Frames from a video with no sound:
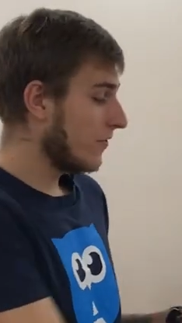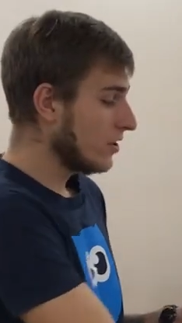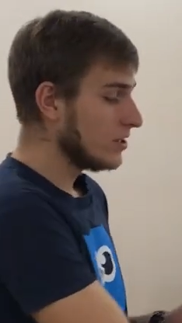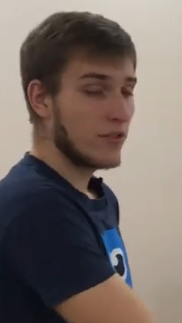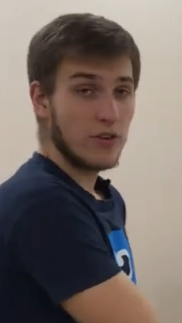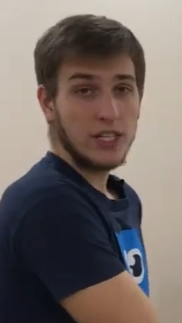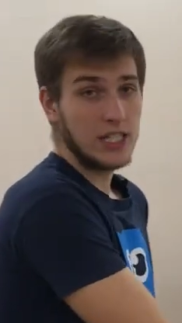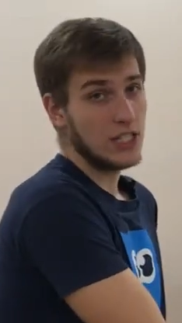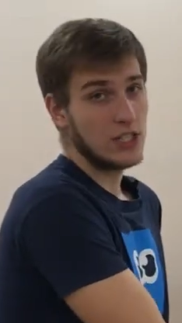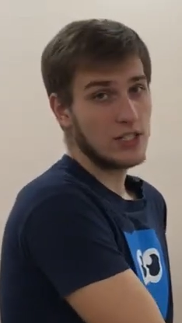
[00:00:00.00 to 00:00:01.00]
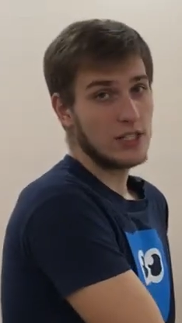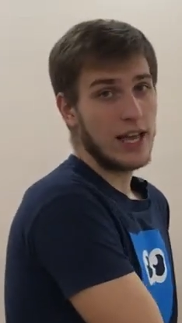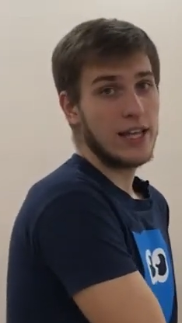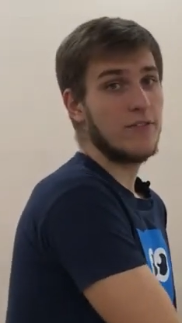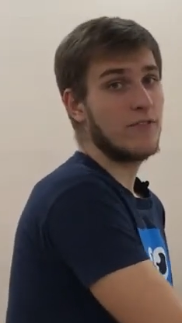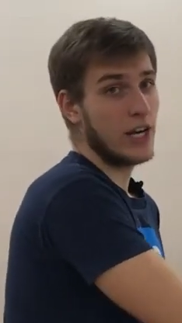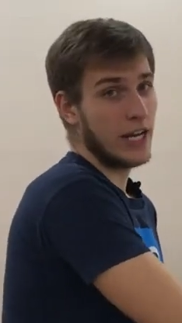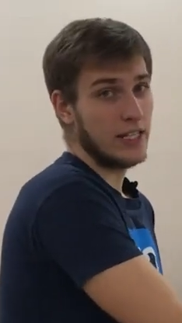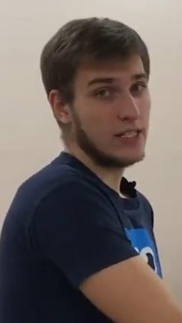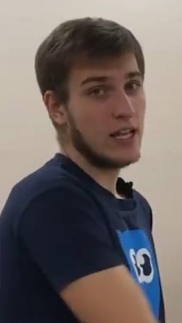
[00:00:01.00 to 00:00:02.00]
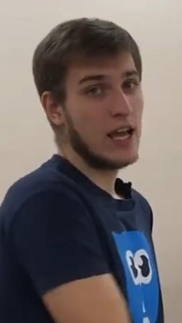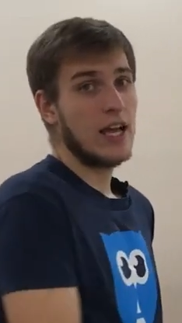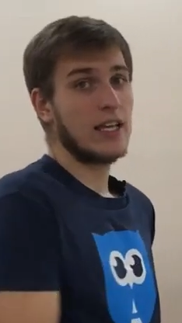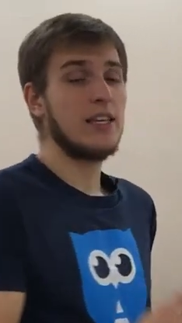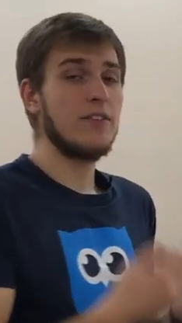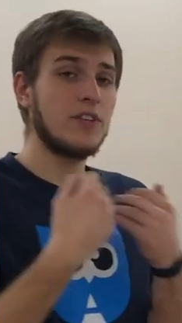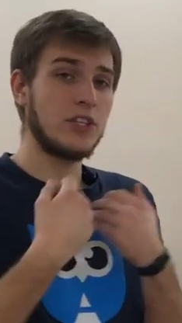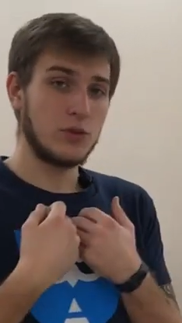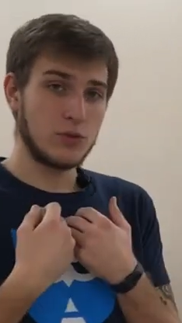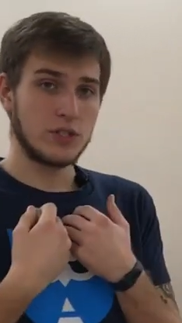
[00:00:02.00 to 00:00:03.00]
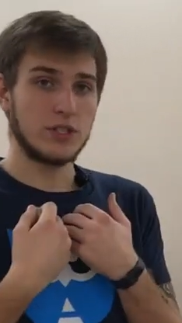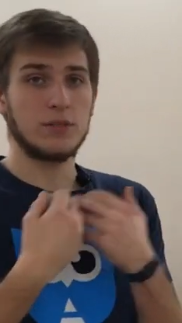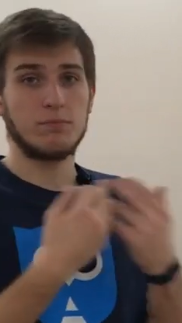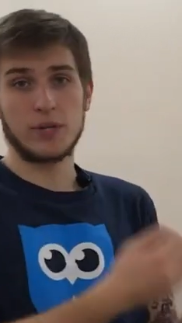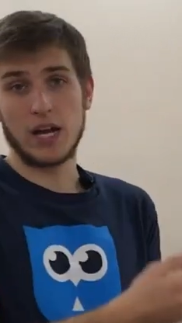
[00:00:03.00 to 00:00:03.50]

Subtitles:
First 3 digits and a phrase give a user,